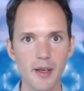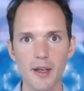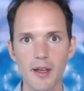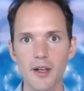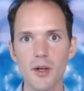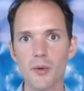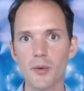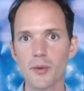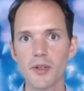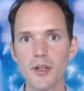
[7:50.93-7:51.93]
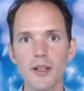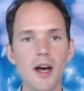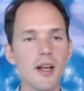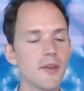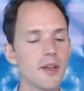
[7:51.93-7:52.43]
You know, a
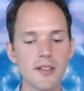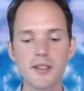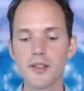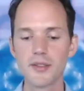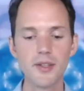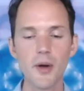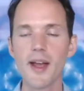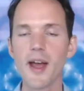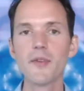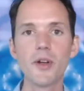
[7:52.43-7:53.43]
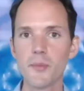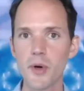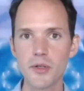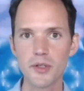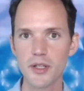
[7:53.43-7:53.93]
lot of us don't have good
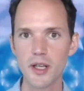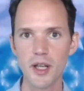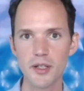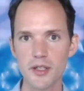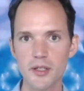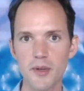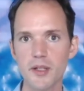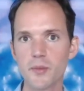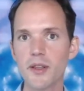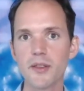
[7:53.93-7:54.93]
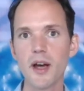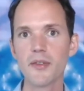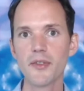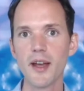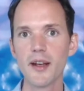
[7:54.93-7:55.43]
emotional intelligence because we thought
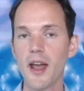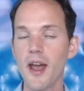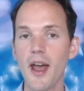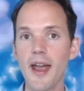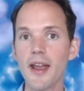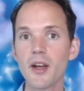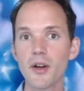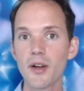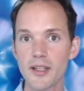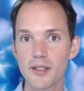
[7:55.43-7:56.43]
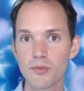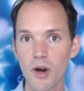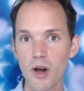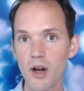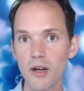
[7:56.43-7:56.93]
that anger is
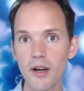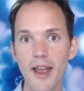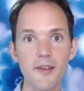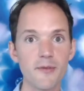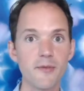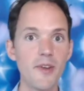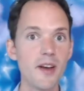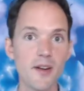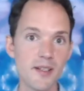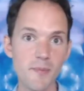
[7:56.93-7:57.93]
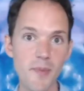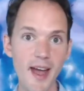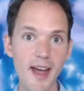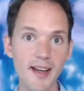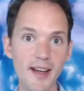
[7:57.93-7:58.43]
wrong and fear is
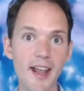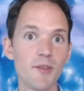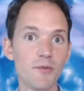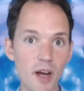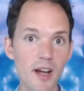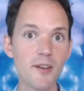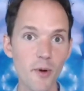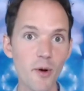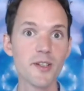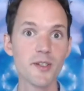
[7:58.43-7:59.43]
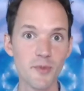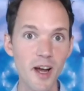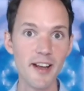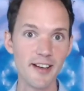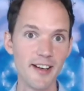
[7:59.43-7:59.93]
bad and run Forrest
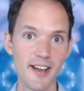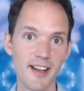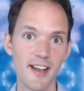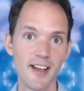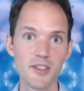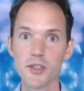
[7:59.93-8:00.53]
run so